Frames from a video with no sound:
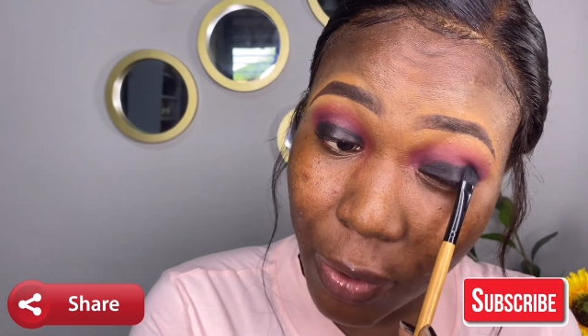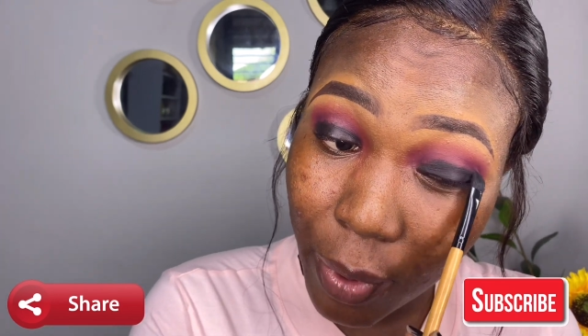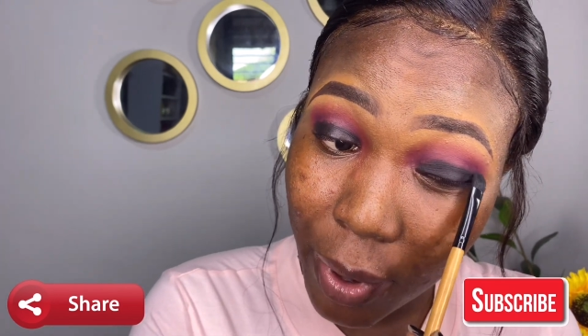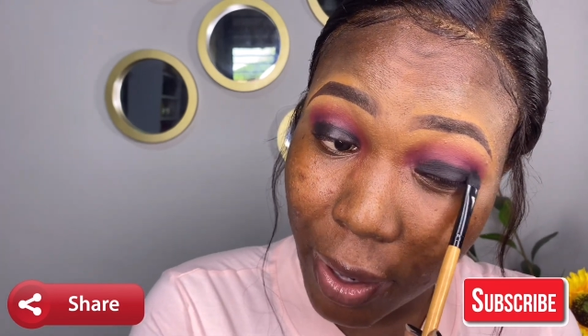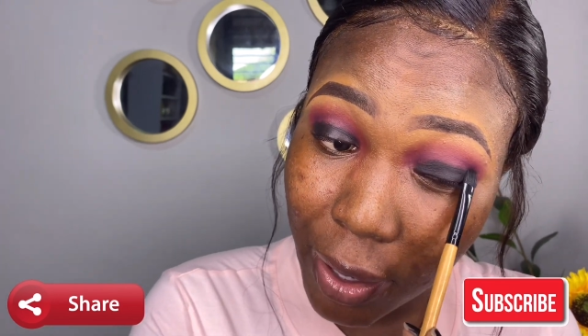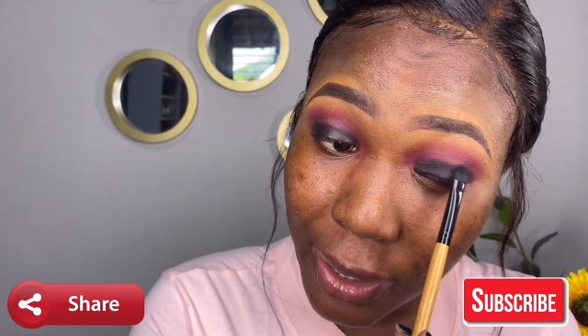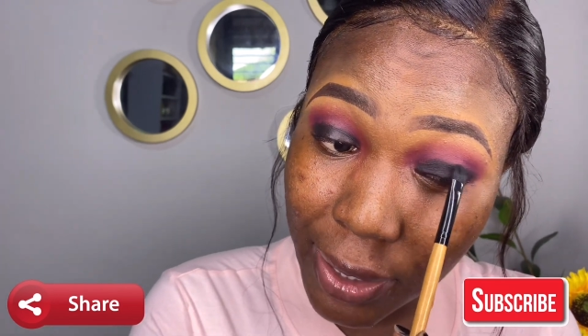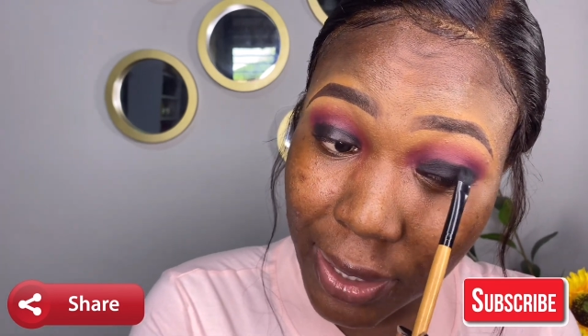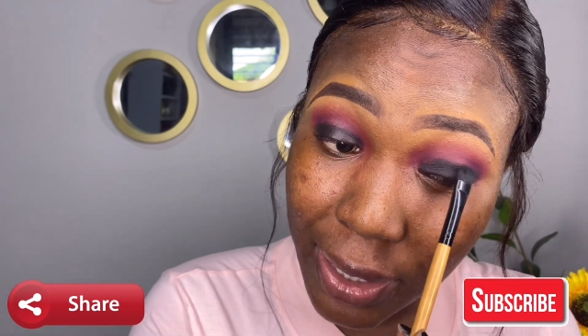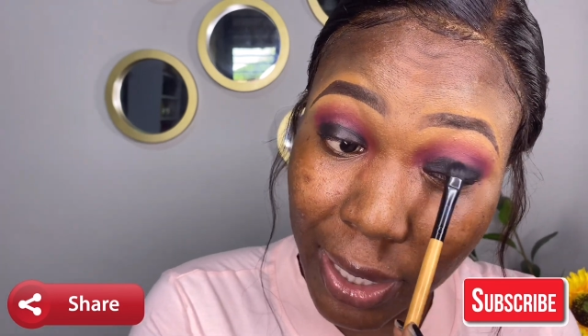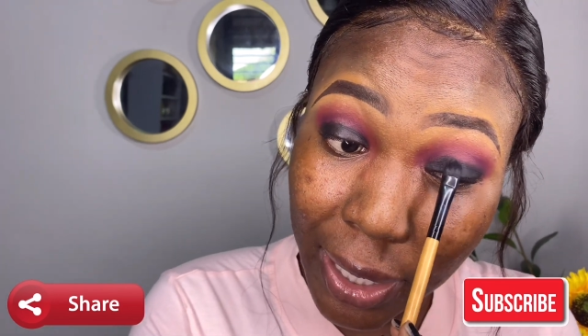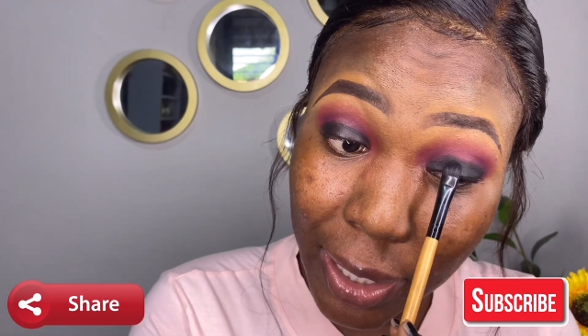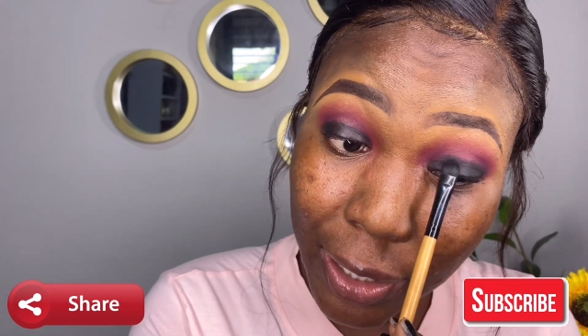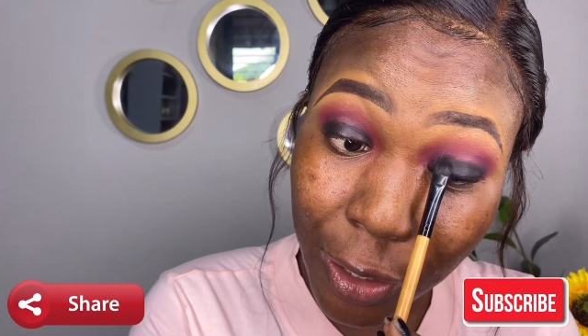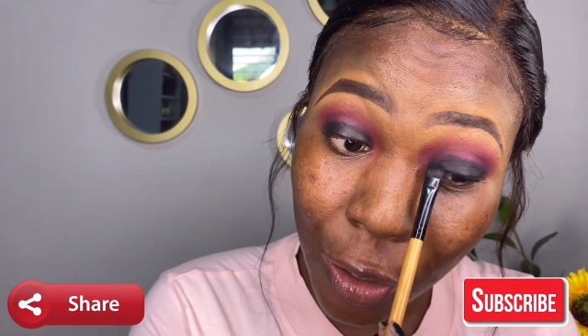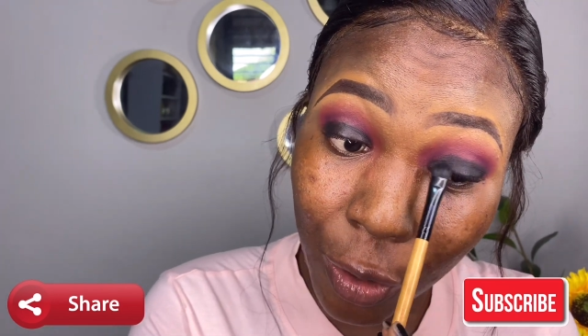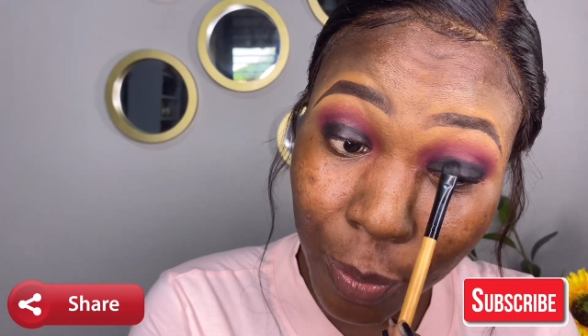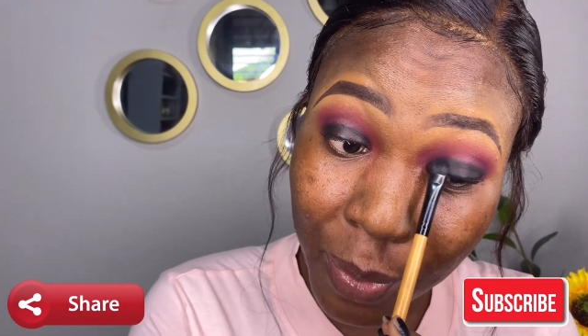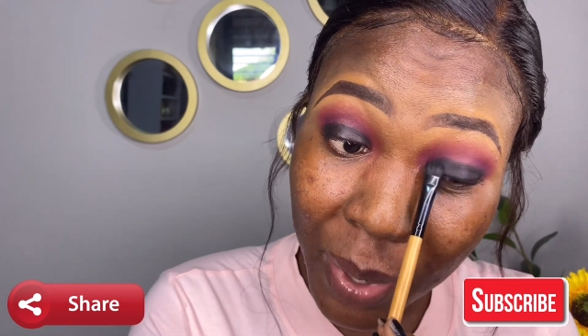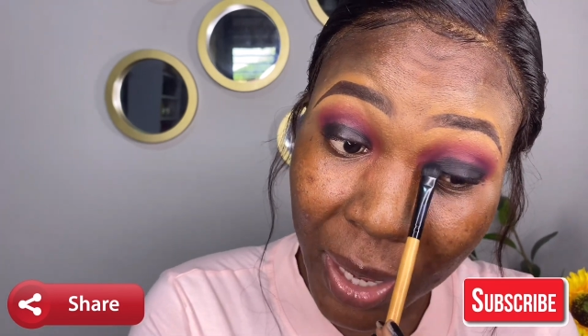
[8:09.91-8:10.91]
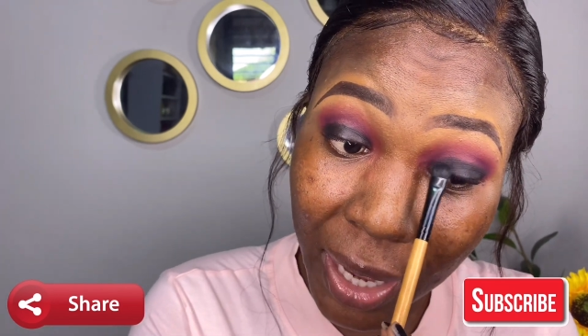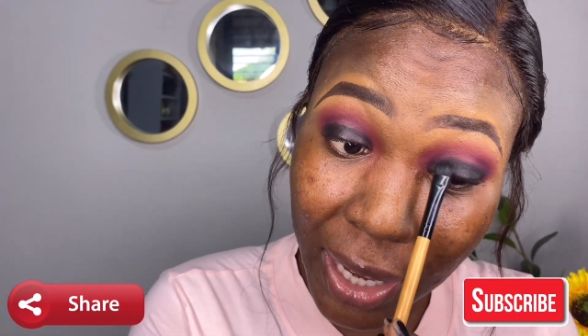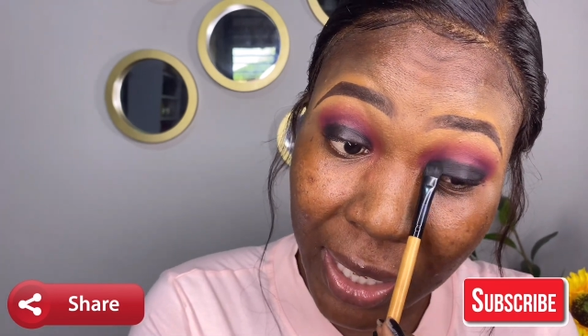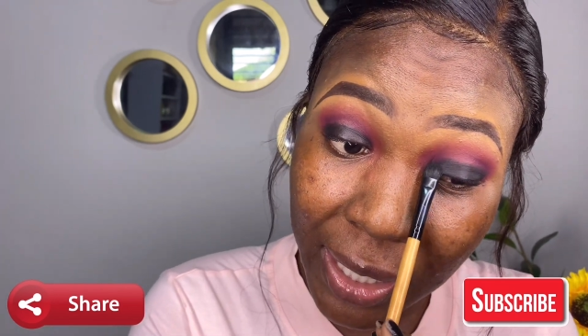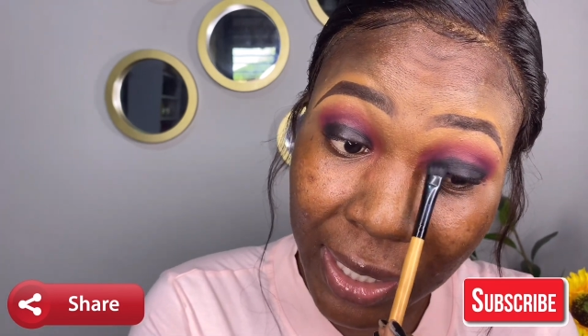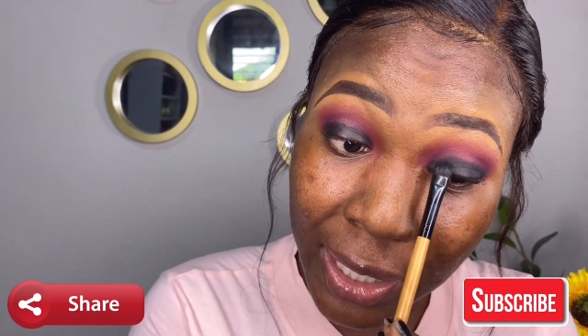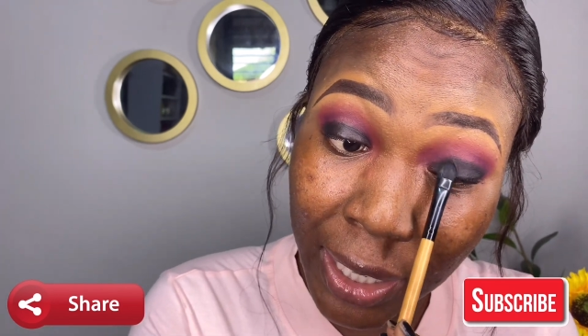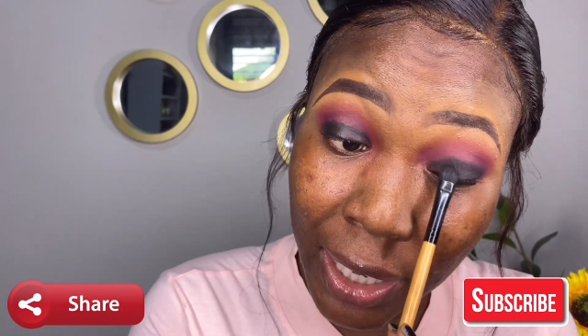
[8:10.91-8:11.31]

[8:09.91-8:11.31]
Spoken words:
are using as your base,